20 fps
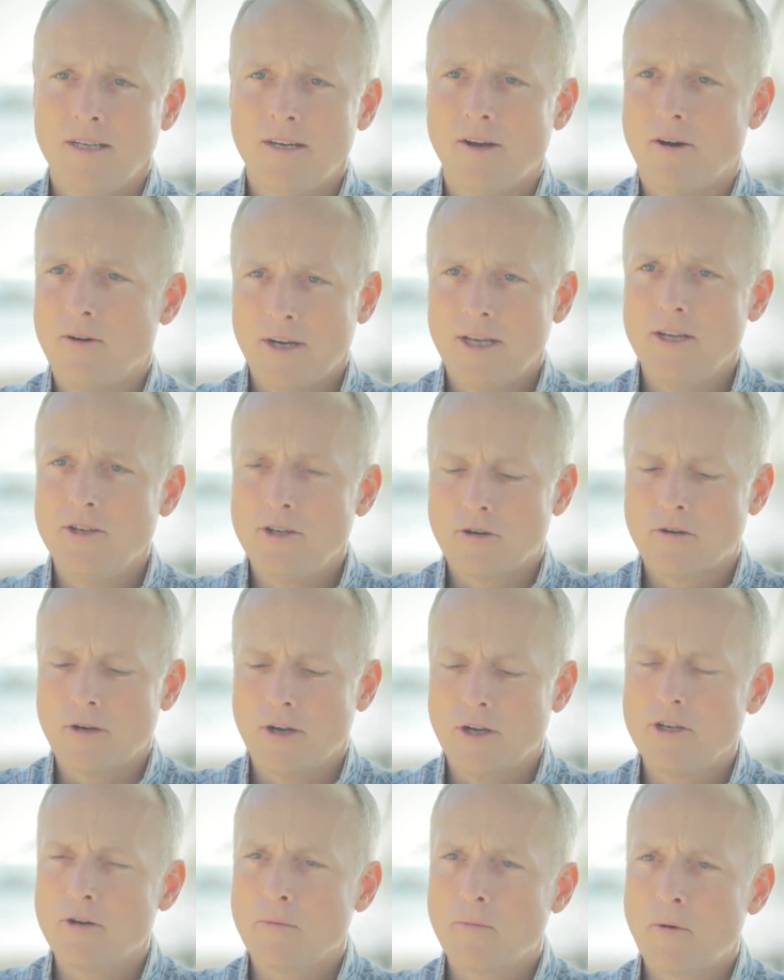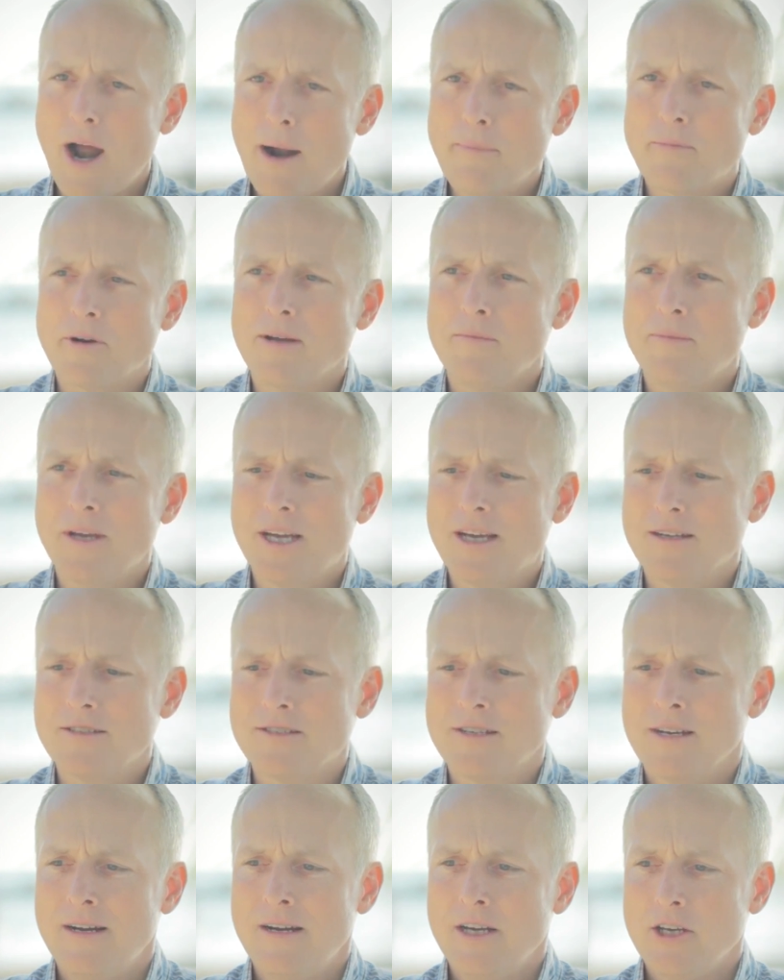you know, in your property,
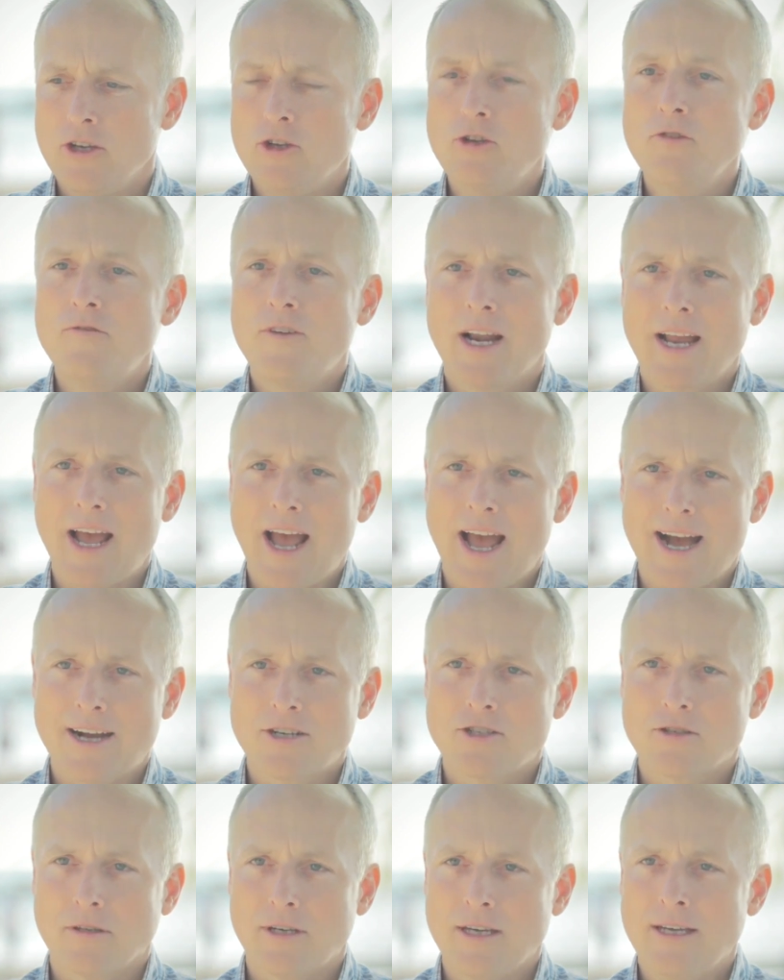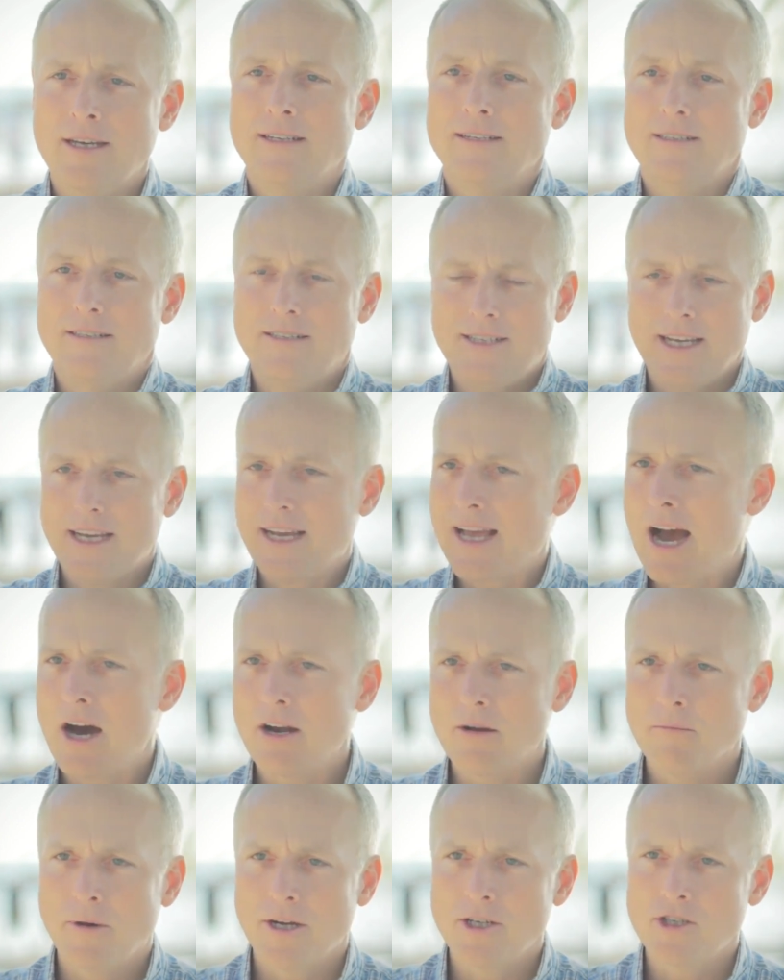because you've got to actually dig
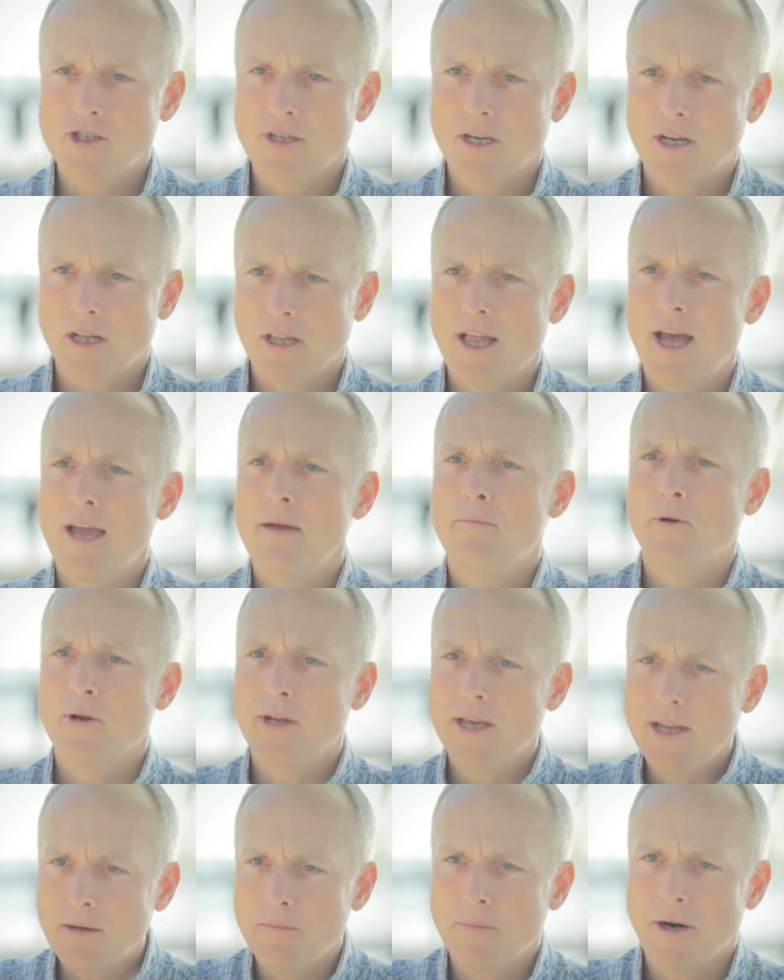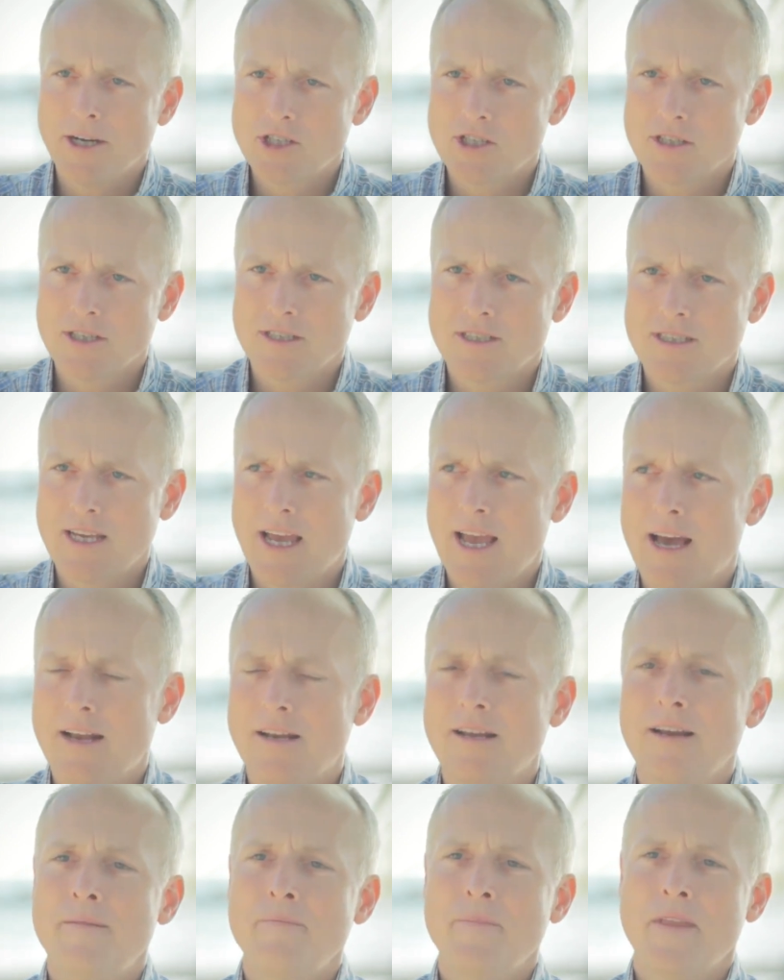out a bunch of the clay, put in a bunch of the
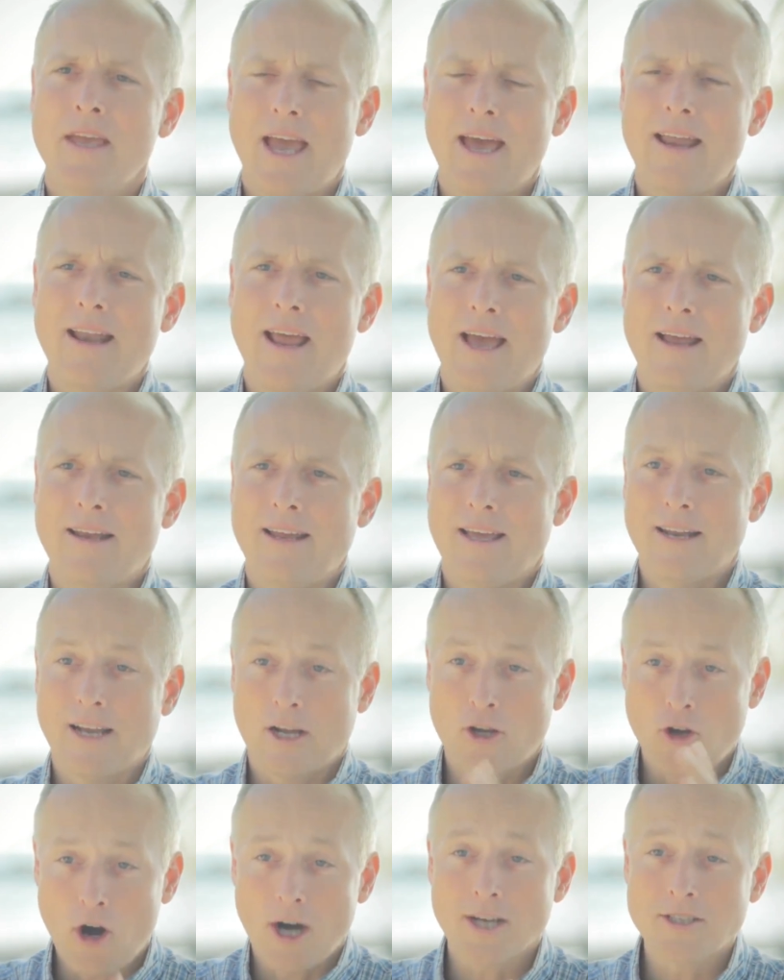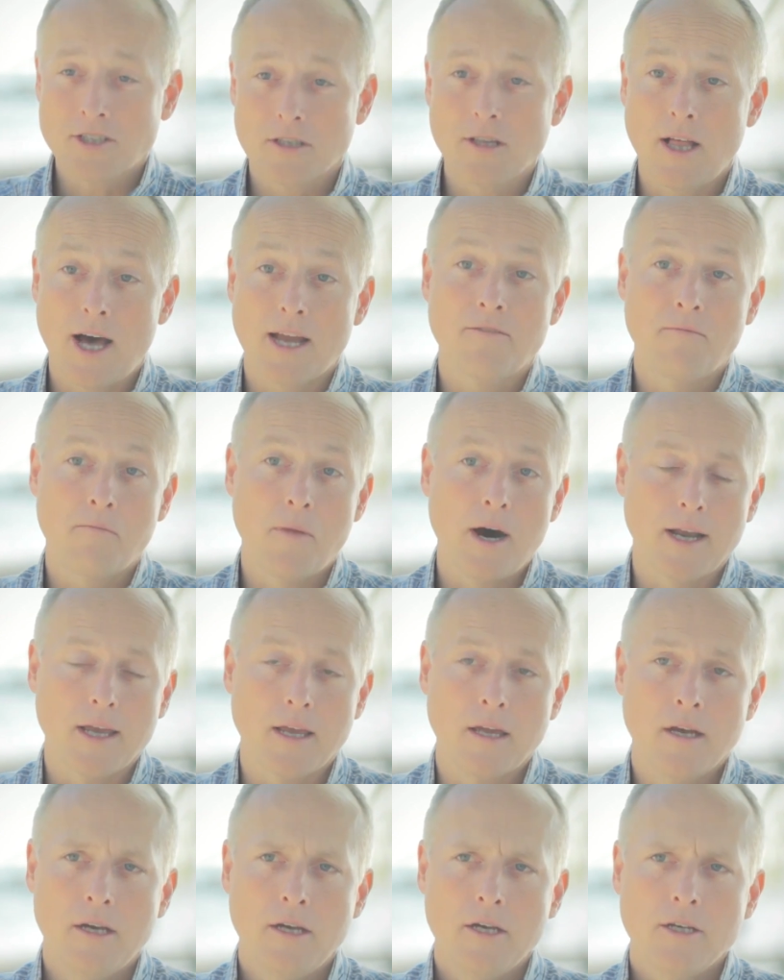sand, and it costs a lot of
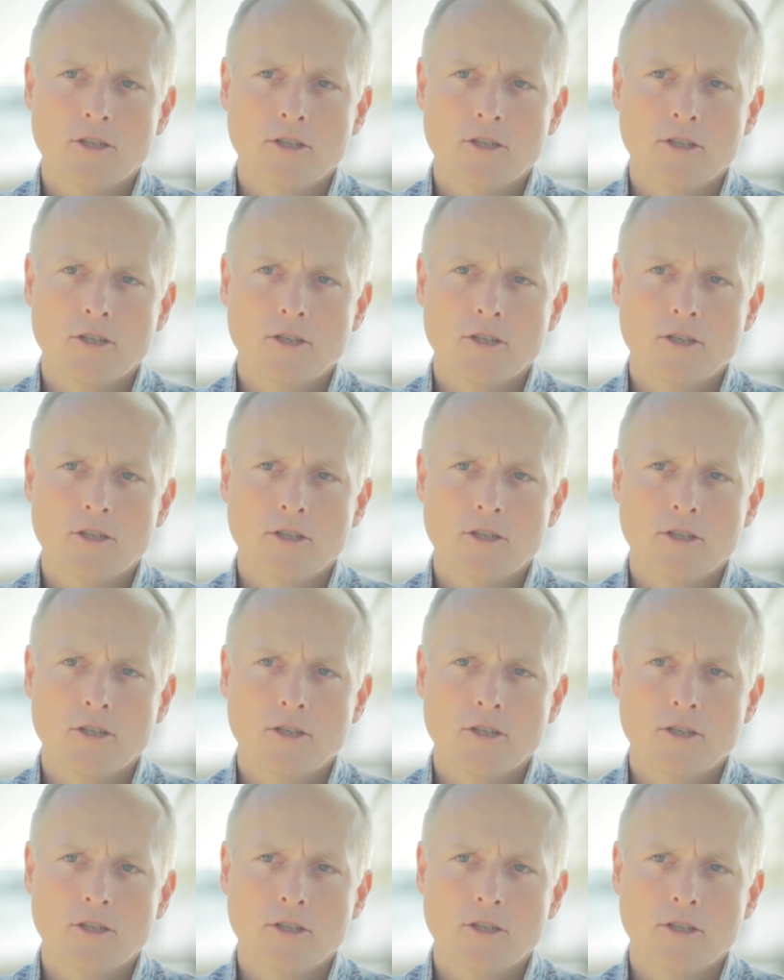money.